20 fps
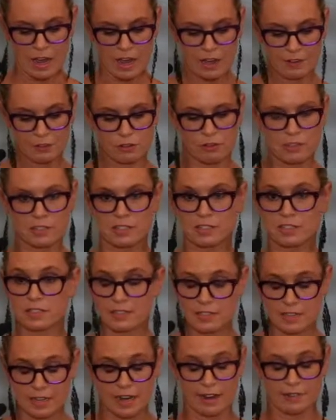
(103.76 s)

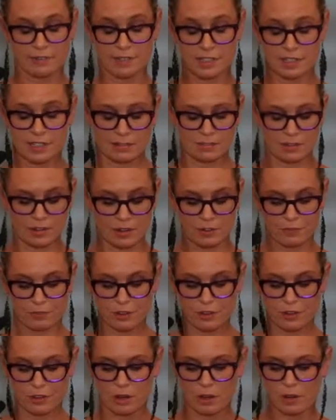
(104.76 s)
After suffering
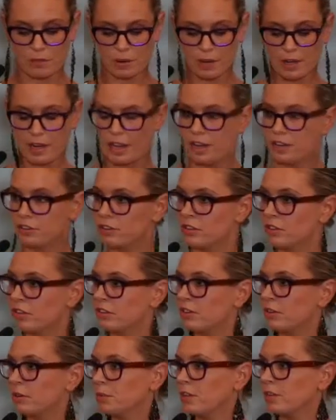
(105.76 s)
further
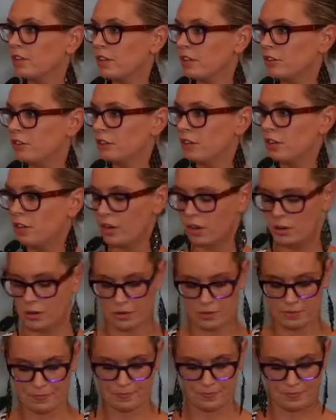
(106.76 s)
complications, it was touch and
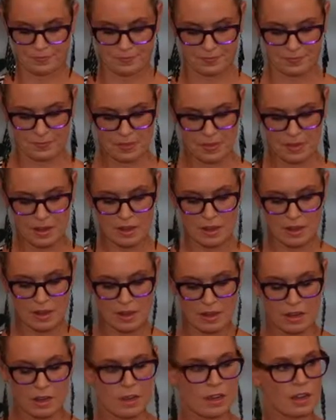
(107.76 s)
go.
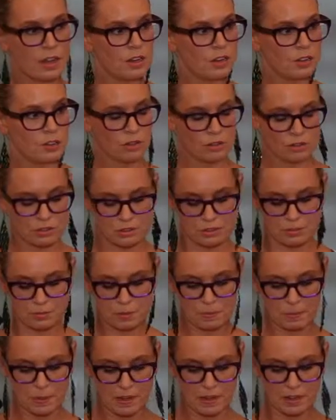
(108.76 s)
Doctors
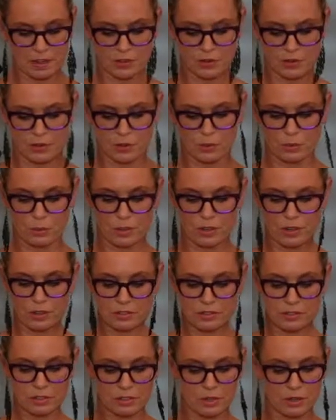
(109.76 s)
prepared us for the
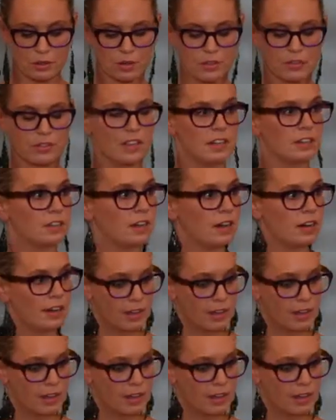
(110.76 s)
worst and told us that